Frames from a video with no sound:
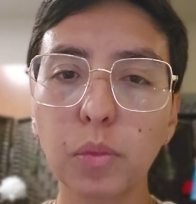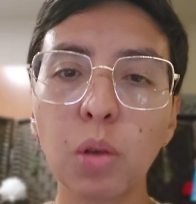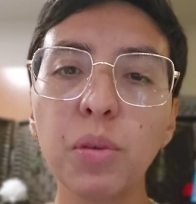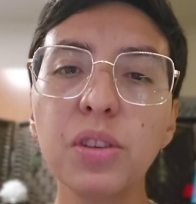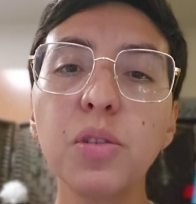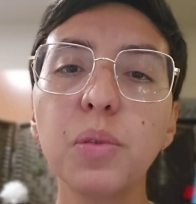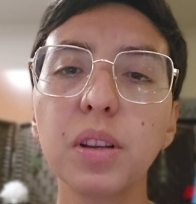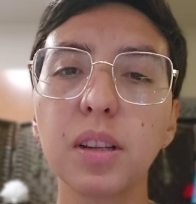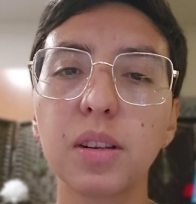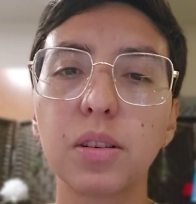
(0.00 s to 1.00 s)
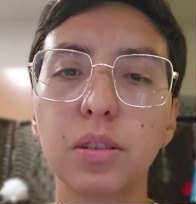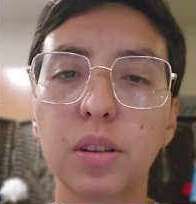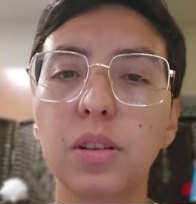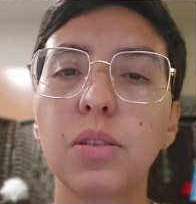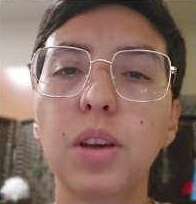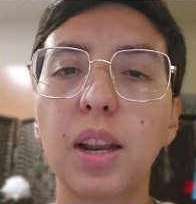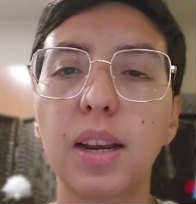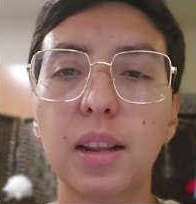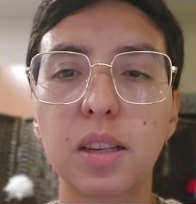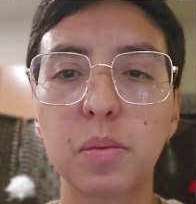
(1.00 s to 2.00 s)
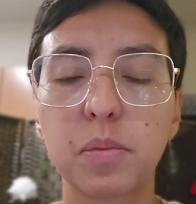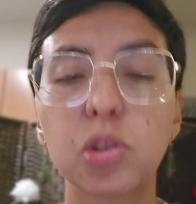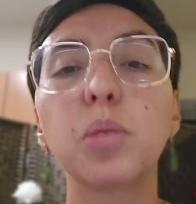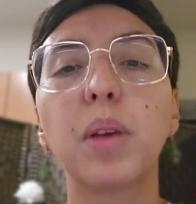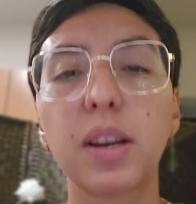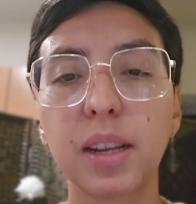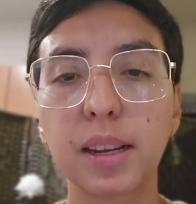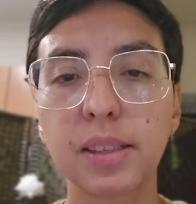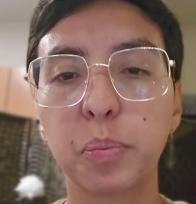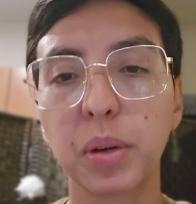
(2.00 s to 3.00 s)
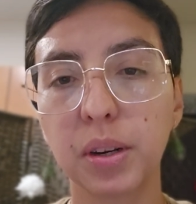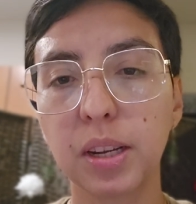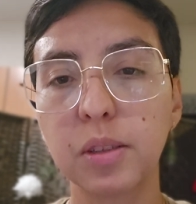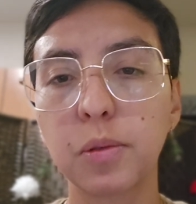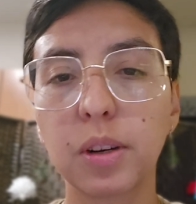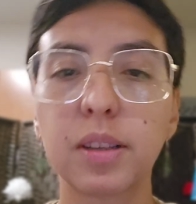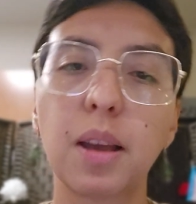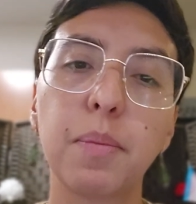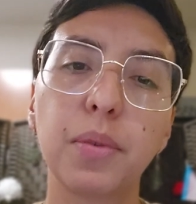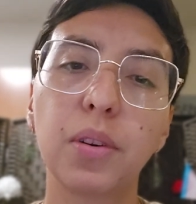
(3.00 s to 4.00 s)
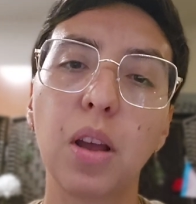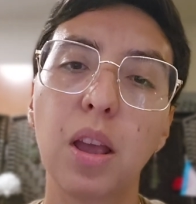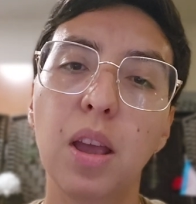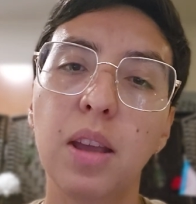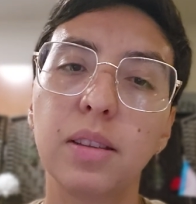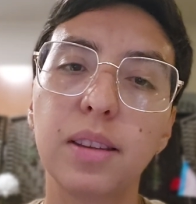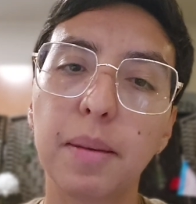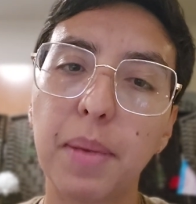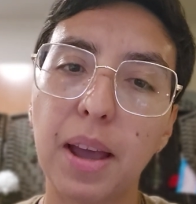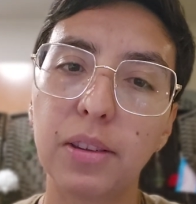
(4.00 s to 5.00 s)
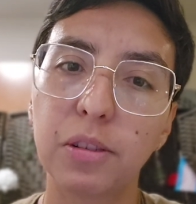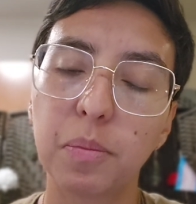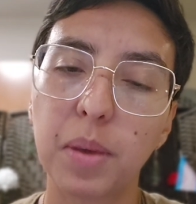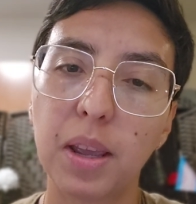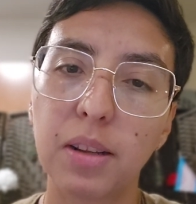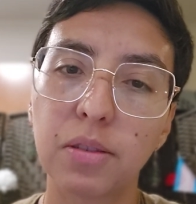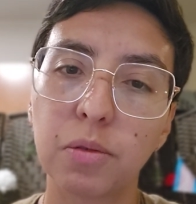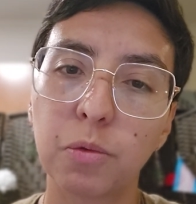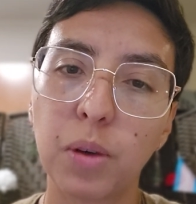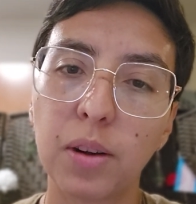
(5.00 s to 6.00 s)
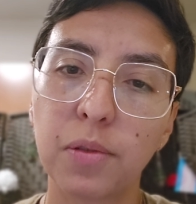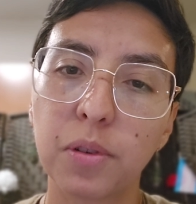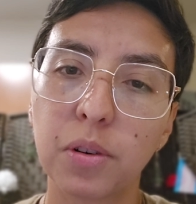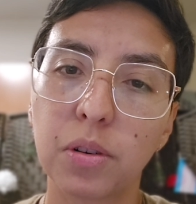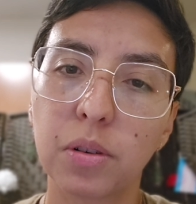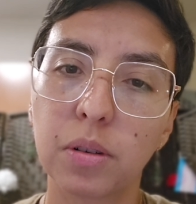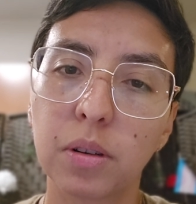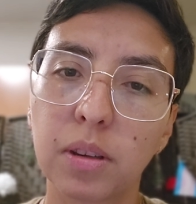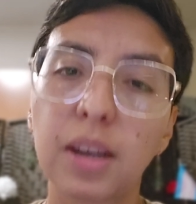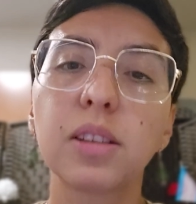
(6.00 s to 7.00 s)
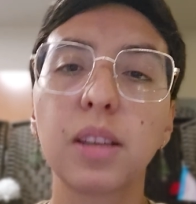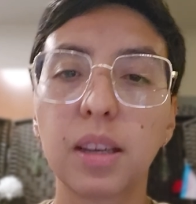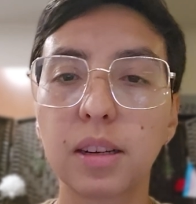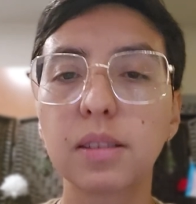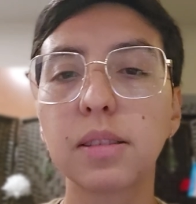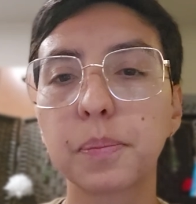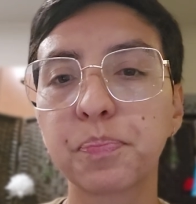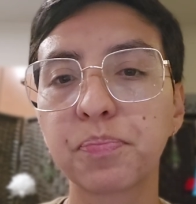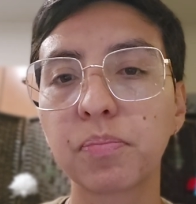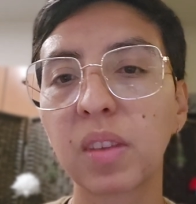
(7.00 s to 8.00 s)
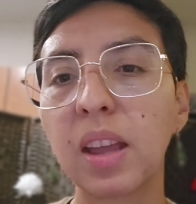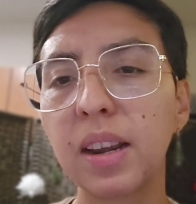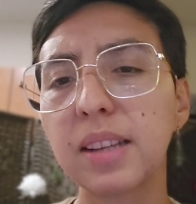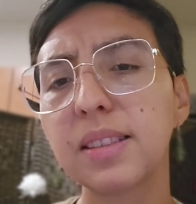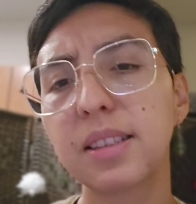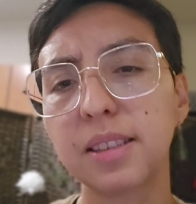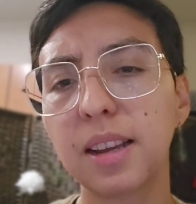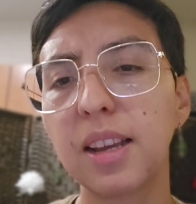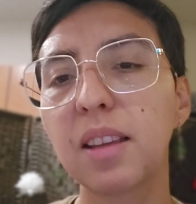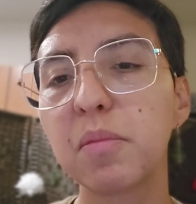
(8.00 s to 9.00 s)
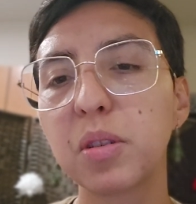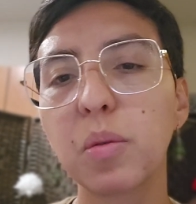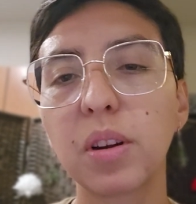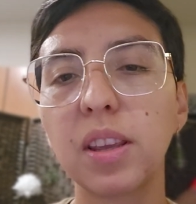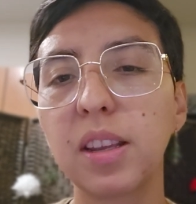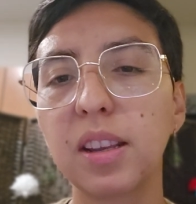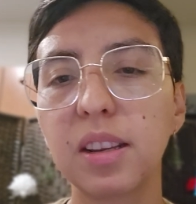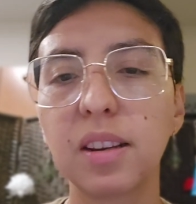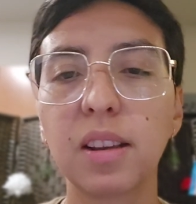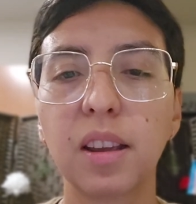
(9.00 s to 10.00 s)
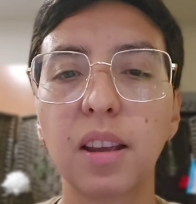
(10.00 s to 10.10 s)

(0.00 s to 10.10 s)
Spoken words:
when you were little, you had an traumatic experience, for example, the abandonment of one of your caretakers, and at that time you were eating